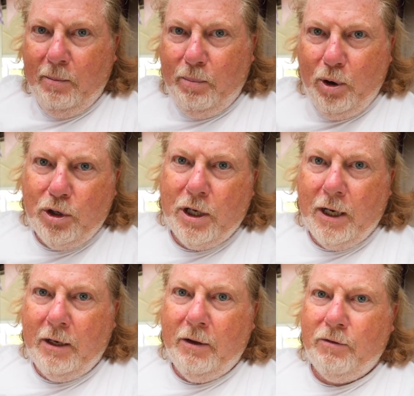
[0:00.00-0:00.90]

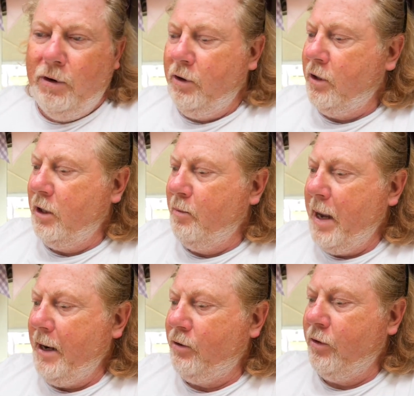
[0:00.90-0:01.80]
pushing through to the
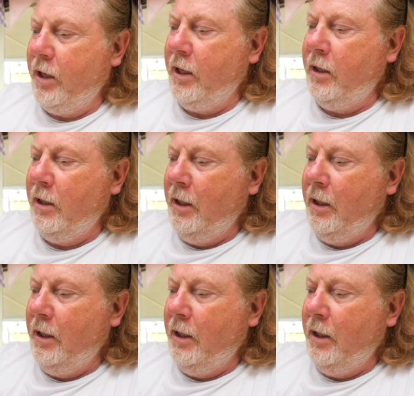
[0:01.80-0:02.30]
battery